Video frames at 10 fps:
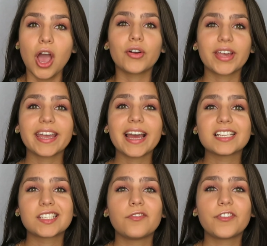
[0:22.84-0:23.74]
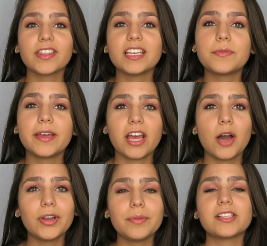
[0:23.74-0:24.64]
Okay guys, so for this video,
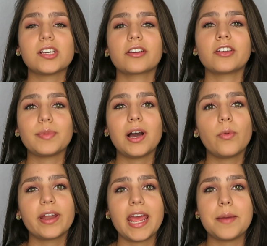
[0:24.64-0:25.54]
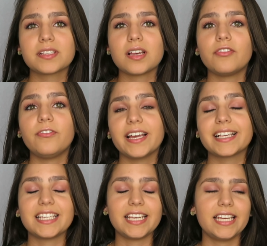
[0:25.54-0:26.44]
I'm going to be talking about what Amazon
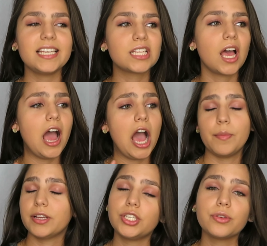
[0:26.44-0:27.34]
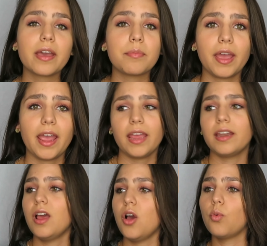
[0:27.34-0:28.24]
Flex is, how much you get
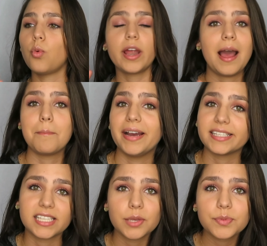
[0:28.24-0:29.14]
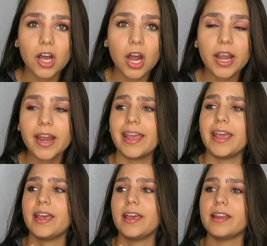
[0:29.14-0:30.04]
paid, what my tips are,
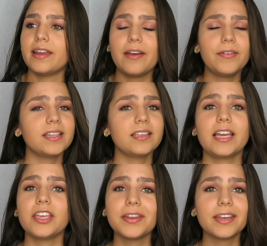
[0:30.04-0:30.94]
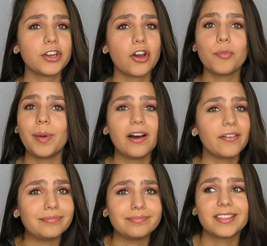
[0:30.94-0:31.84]
and everything that you need to know
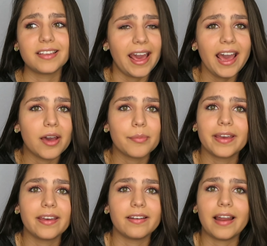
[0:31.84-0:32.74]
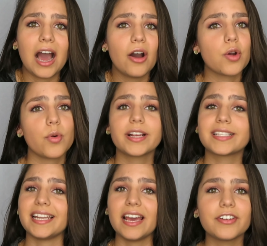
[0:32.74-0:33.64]
about the app and how it works
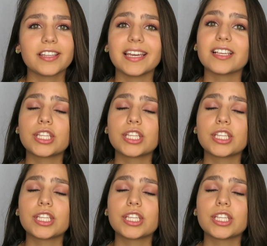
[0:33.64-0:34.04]
and everything.